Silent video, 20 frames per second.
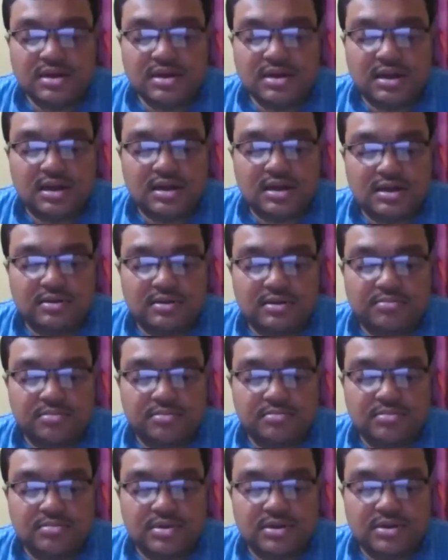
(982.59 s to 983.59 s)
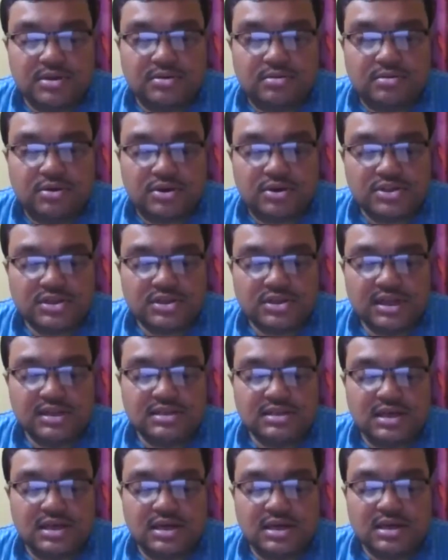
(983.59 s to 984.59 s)

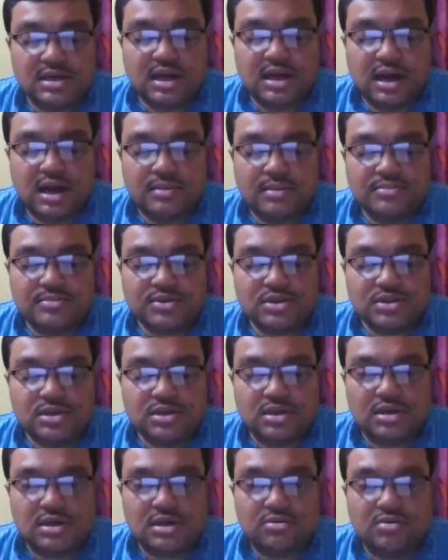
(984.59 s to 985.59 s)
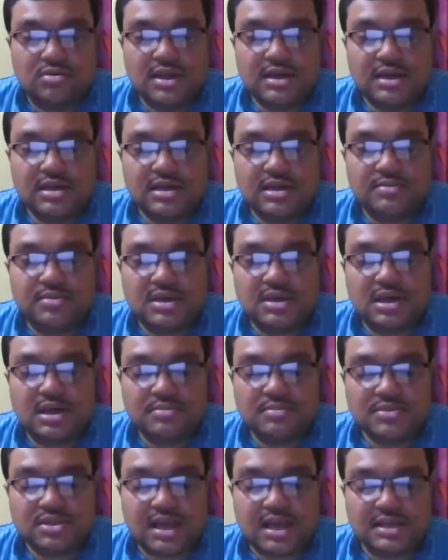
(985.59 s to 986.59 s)
nostalgia comes when he
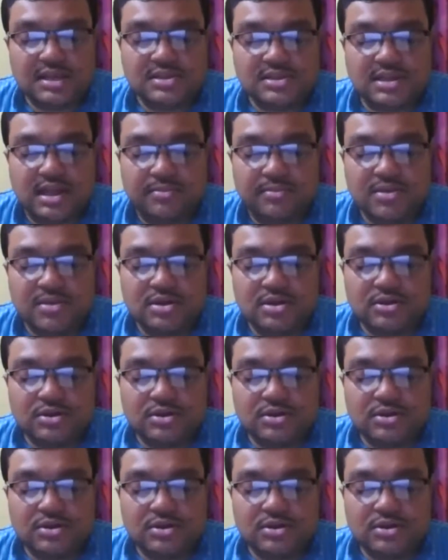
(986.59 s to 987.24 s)
becomes asleep.